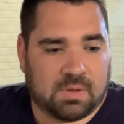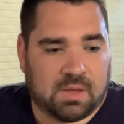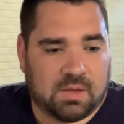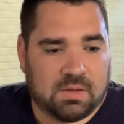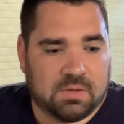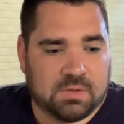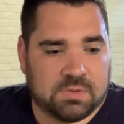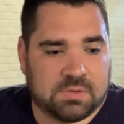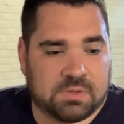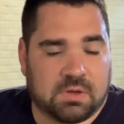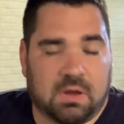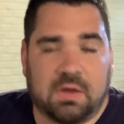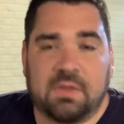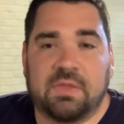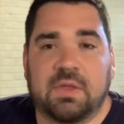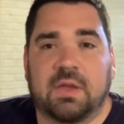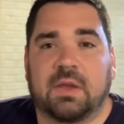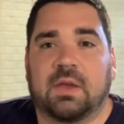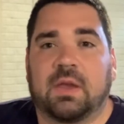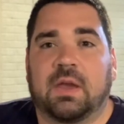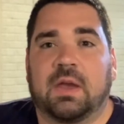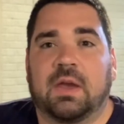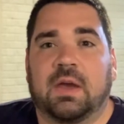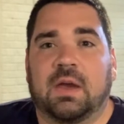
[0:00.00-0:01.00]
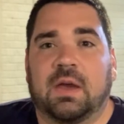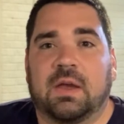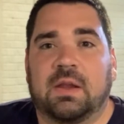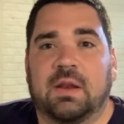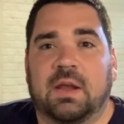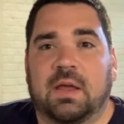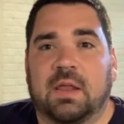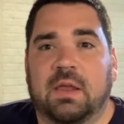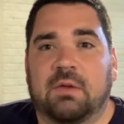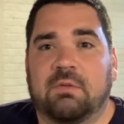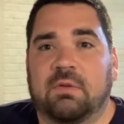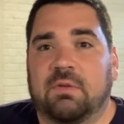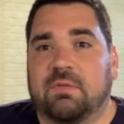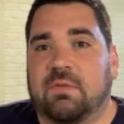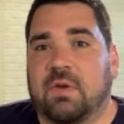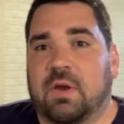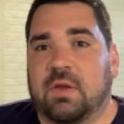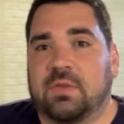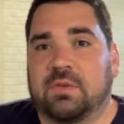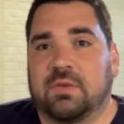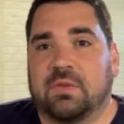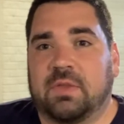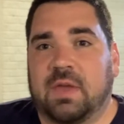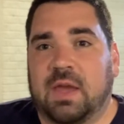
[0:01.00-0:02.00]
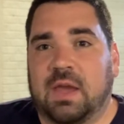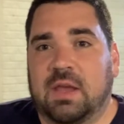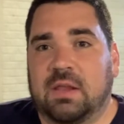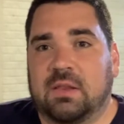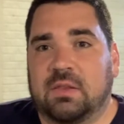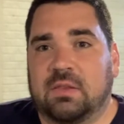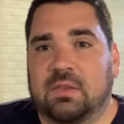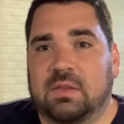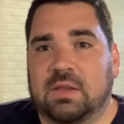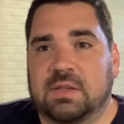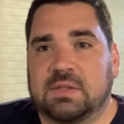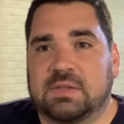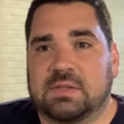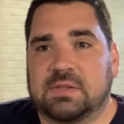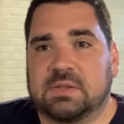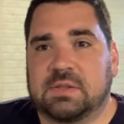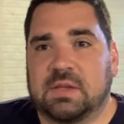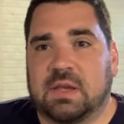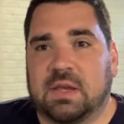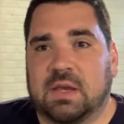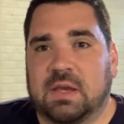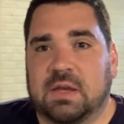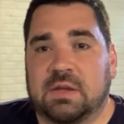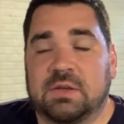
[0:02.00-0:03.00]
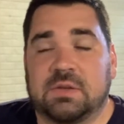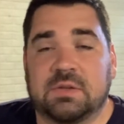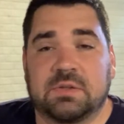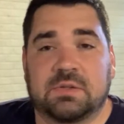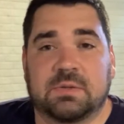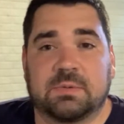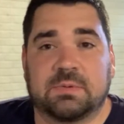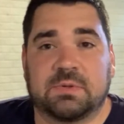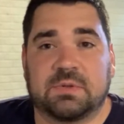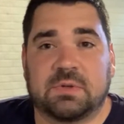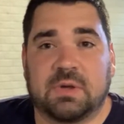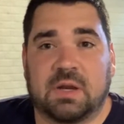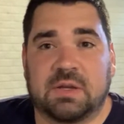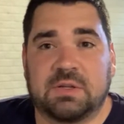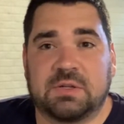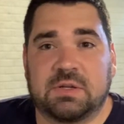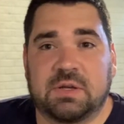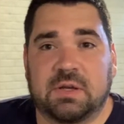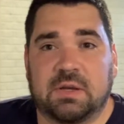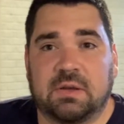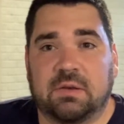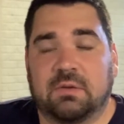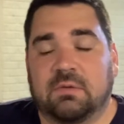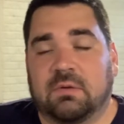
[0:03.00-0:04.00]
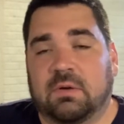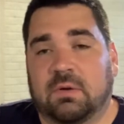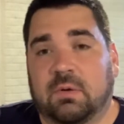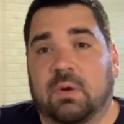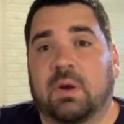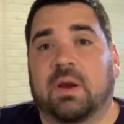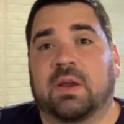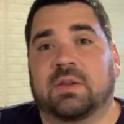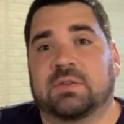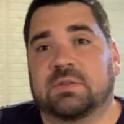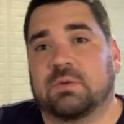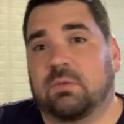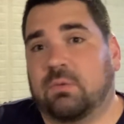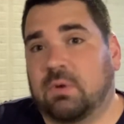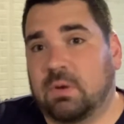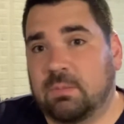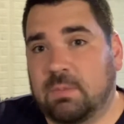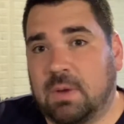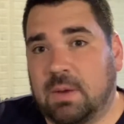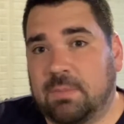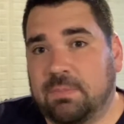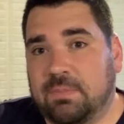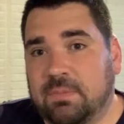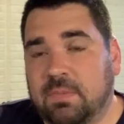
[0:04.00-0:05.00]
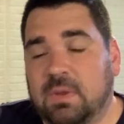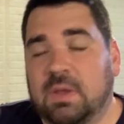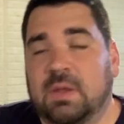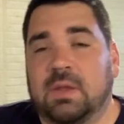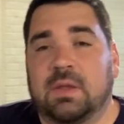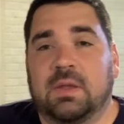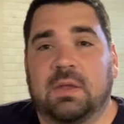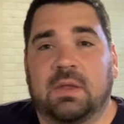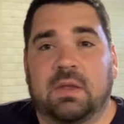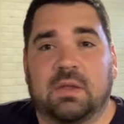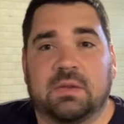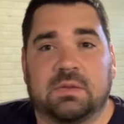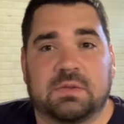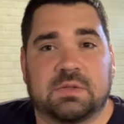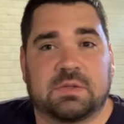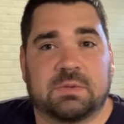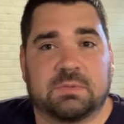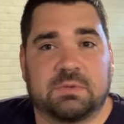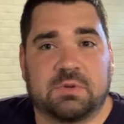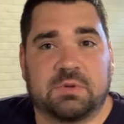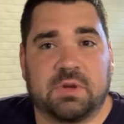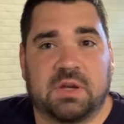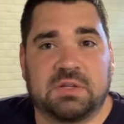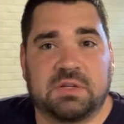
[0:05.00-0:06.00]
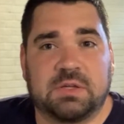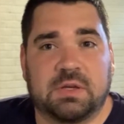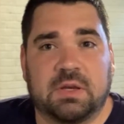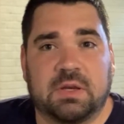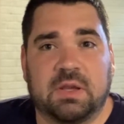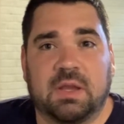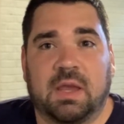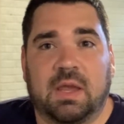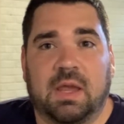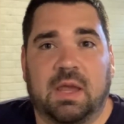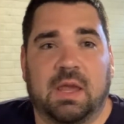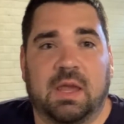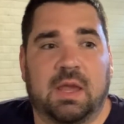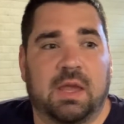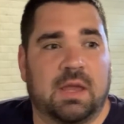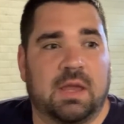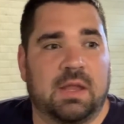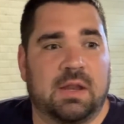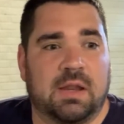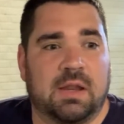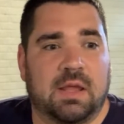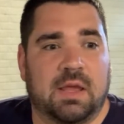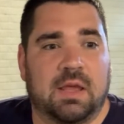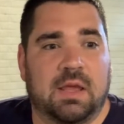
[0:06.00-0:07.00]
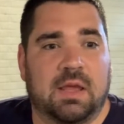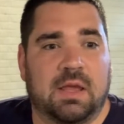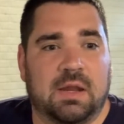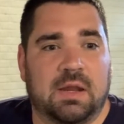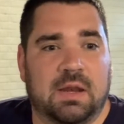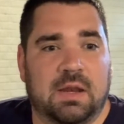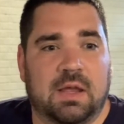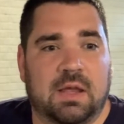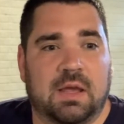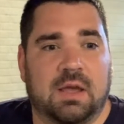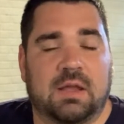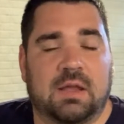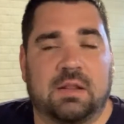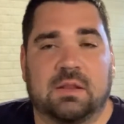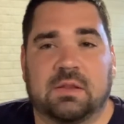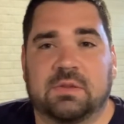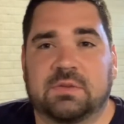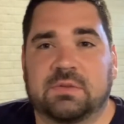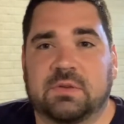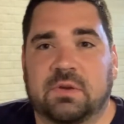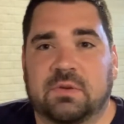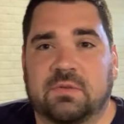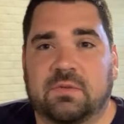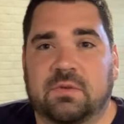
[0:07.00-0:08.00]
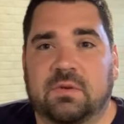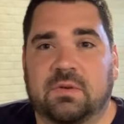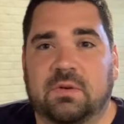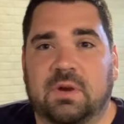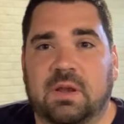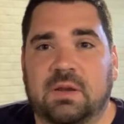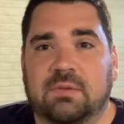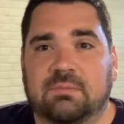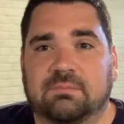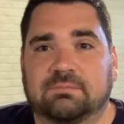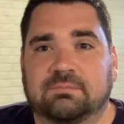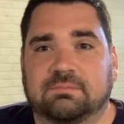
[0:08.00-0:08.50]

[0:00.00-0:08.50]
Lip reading: So I think now that we've gone through that, let's do some stretching, or I guess a warm-up, do some stretching, and then let's go for a run.